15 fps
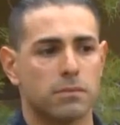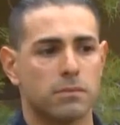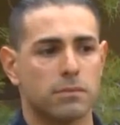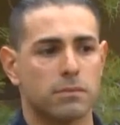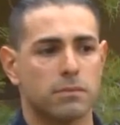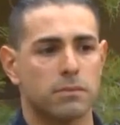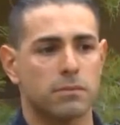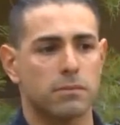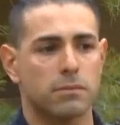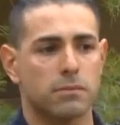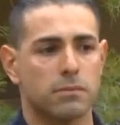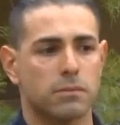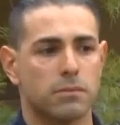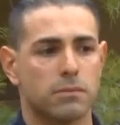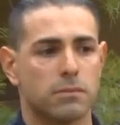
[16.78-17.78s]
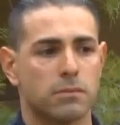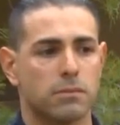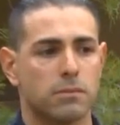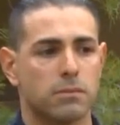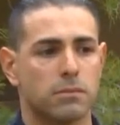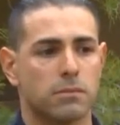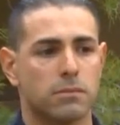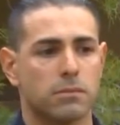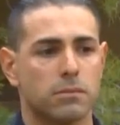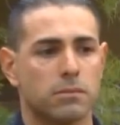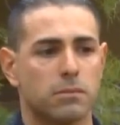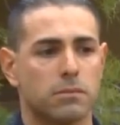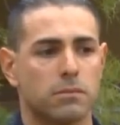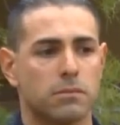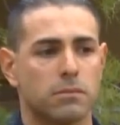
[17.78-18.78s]

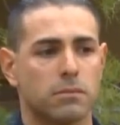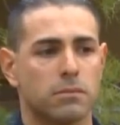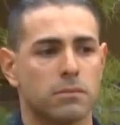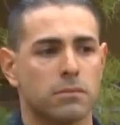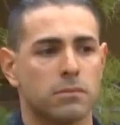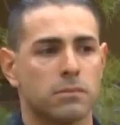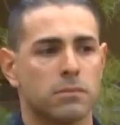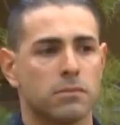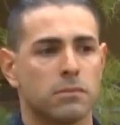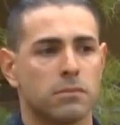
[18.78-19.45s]
No words are spoken by the person on screen.